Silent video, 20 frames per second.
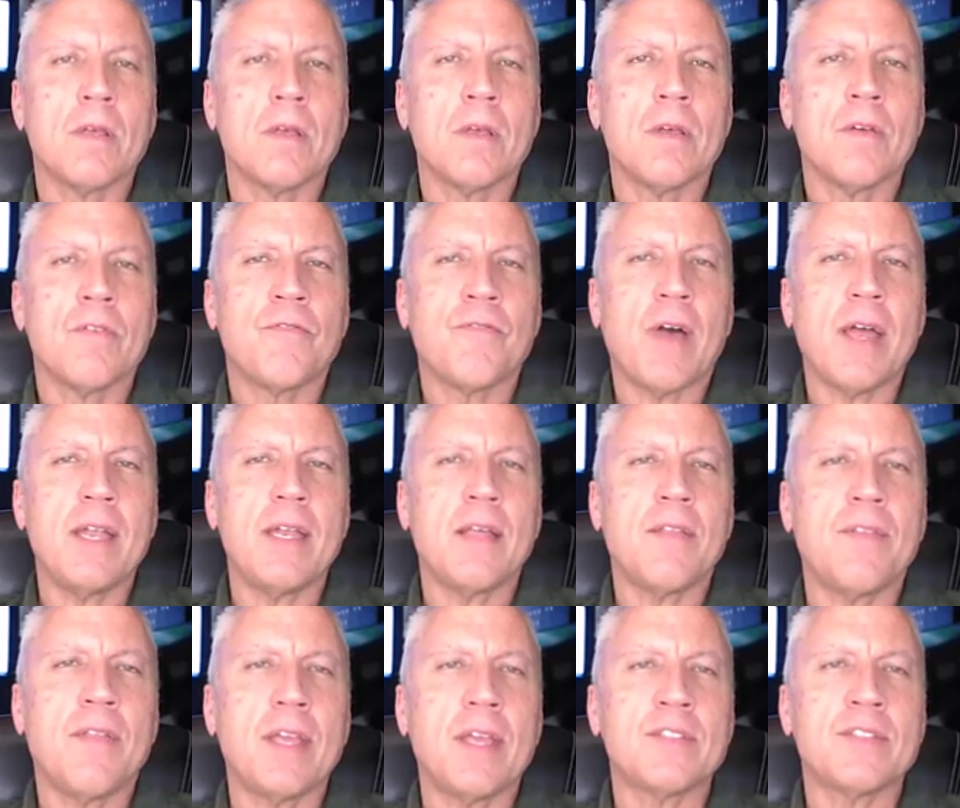finding
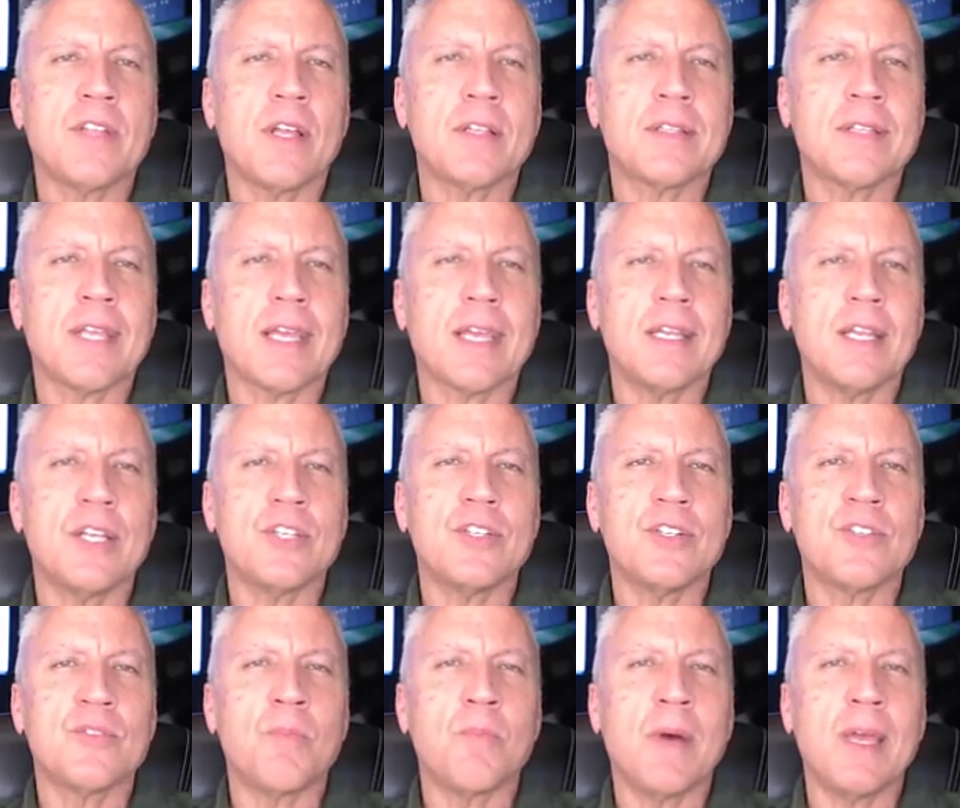things that
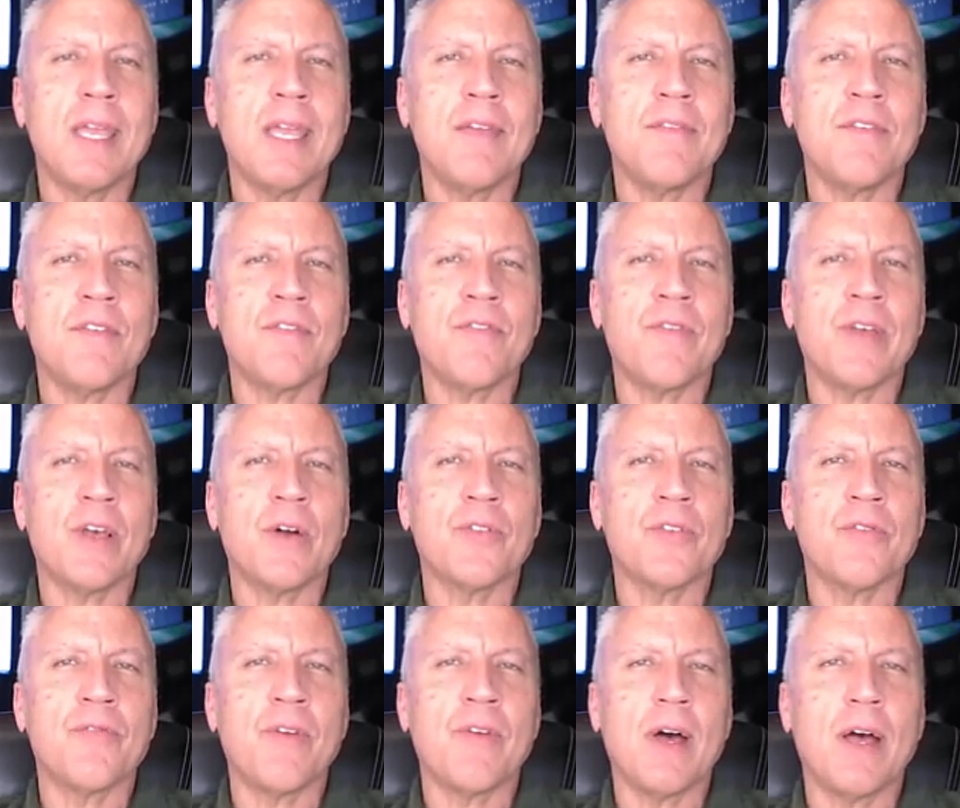technicians might even fail to
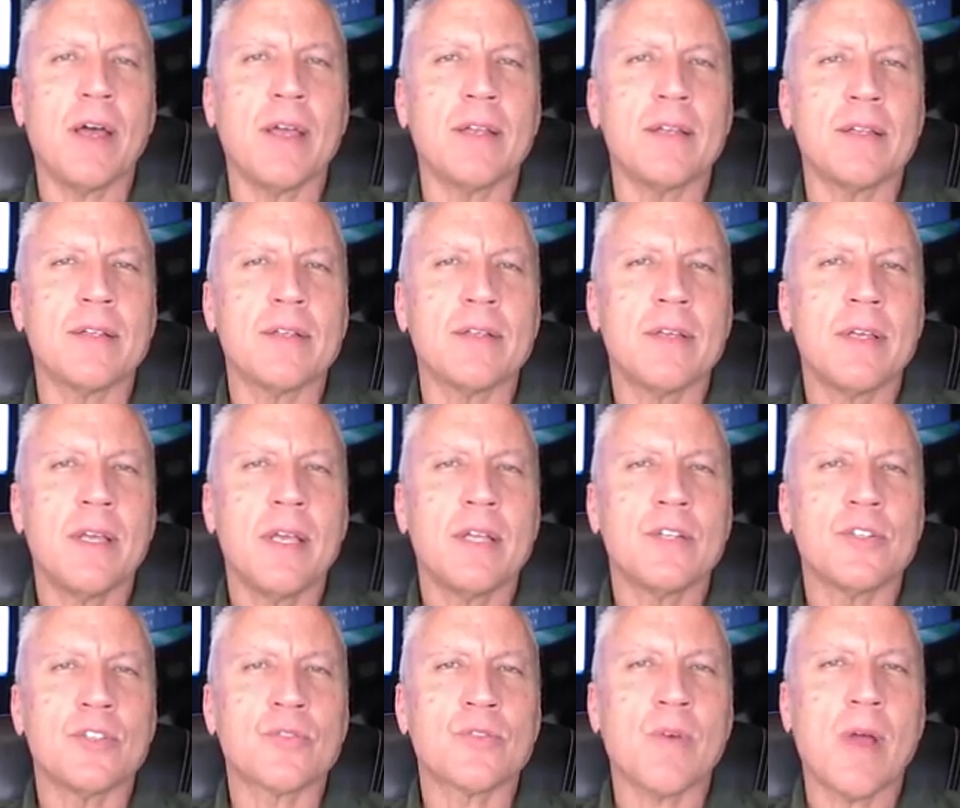find,
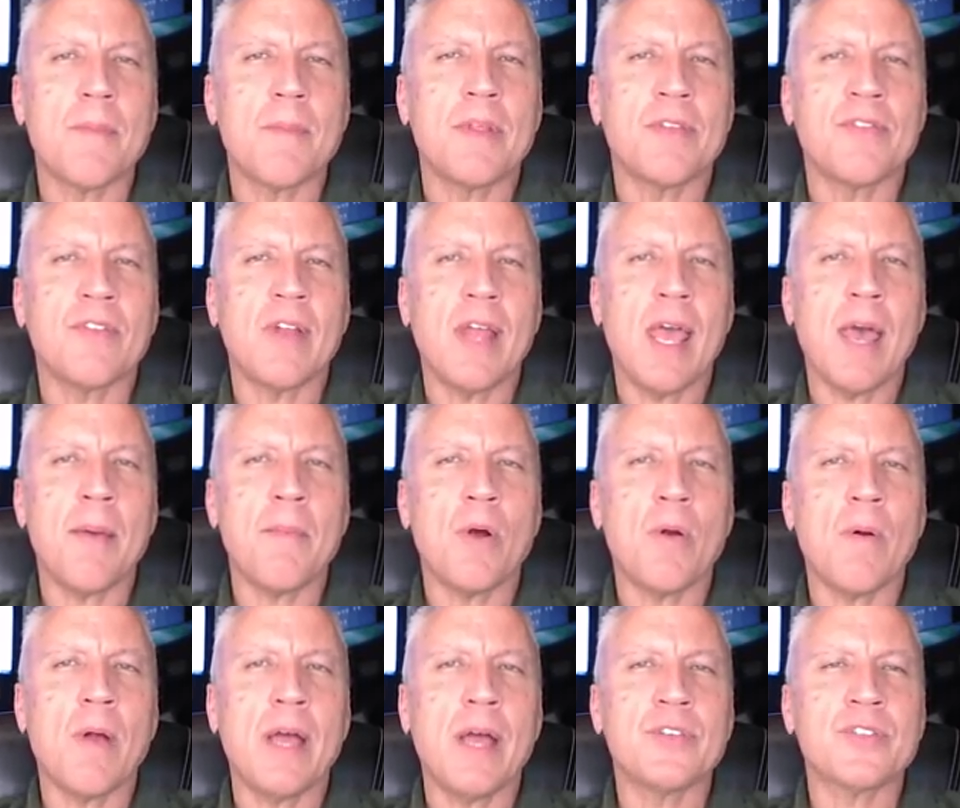described as an
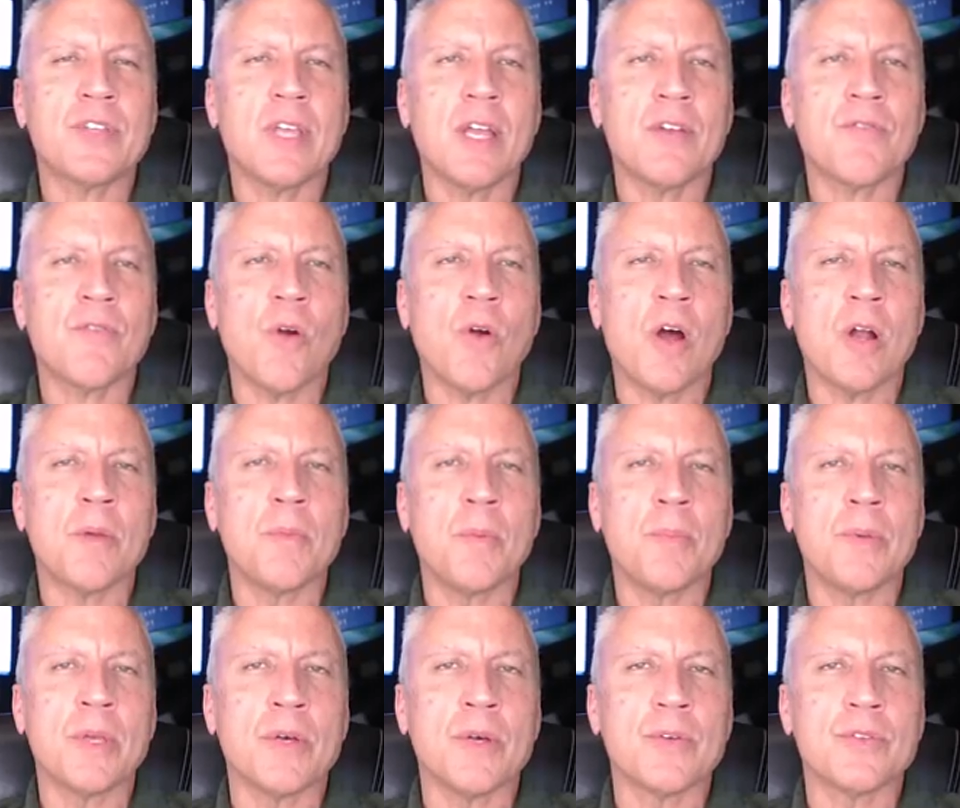MRI scan for
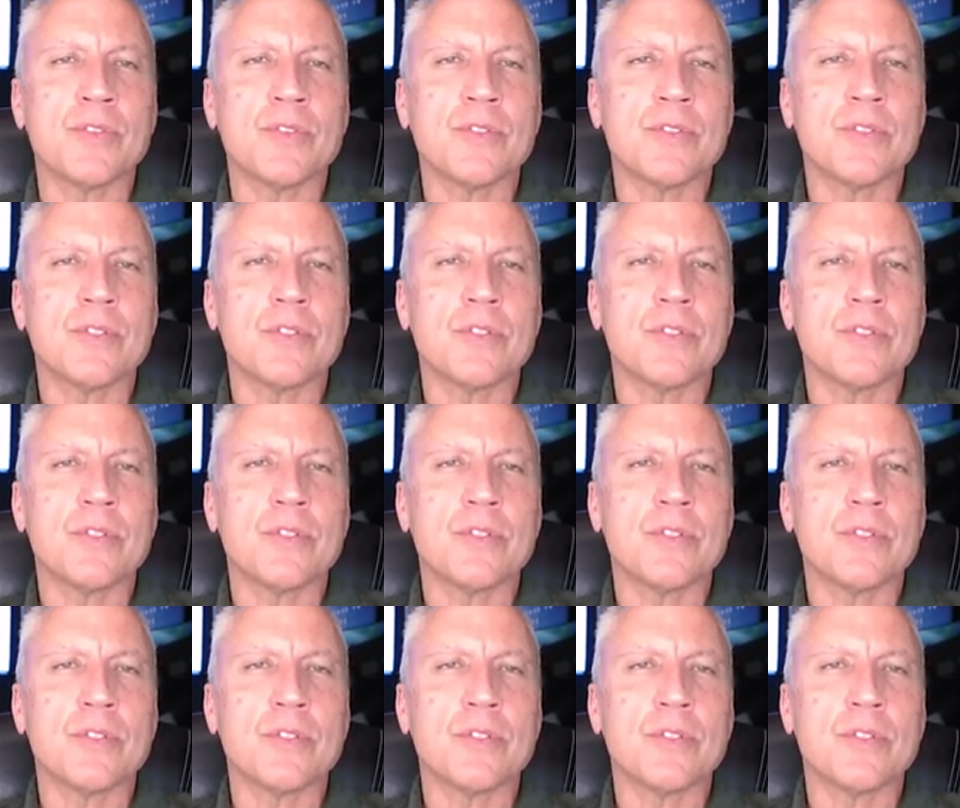automobiles.